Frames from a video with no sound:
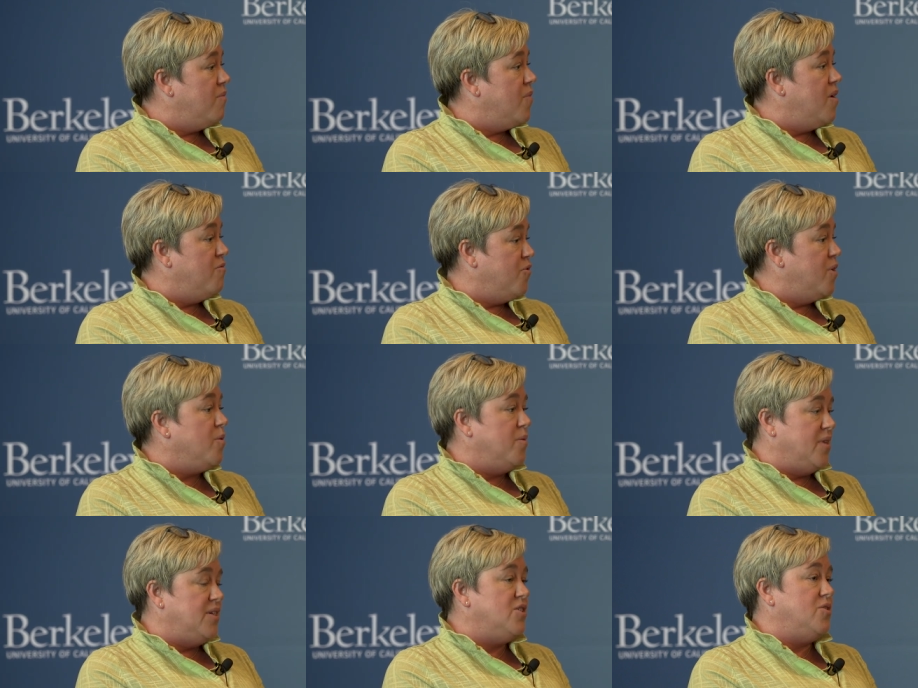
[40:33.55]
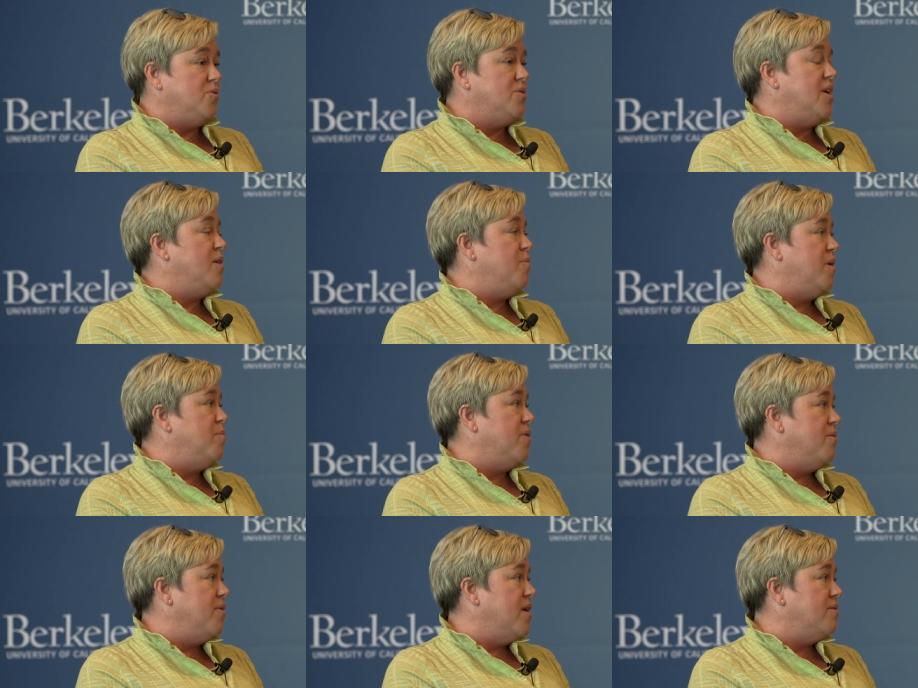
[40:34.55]
and frequently do take people
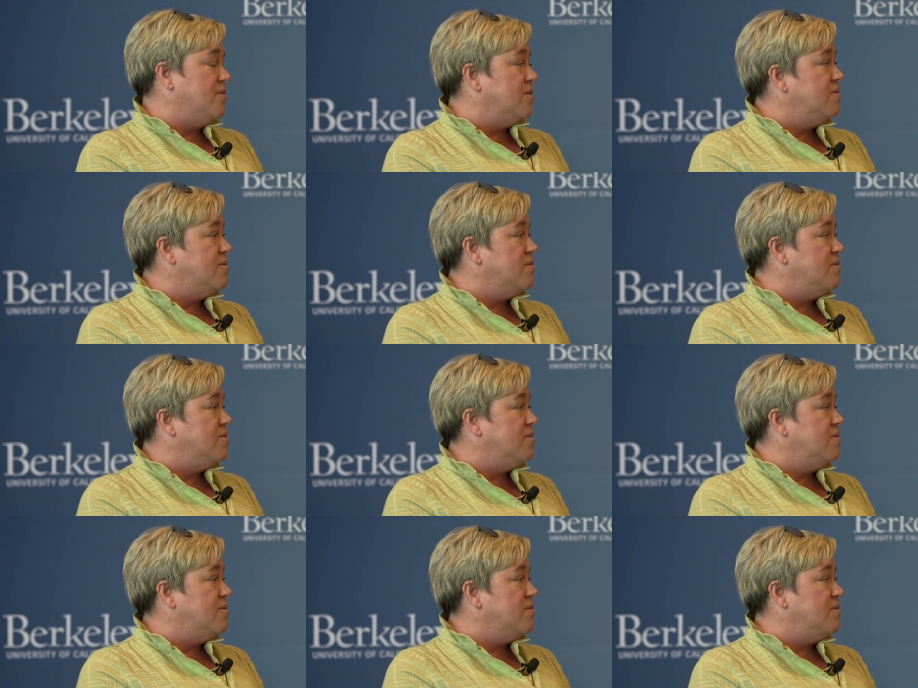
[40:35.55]
around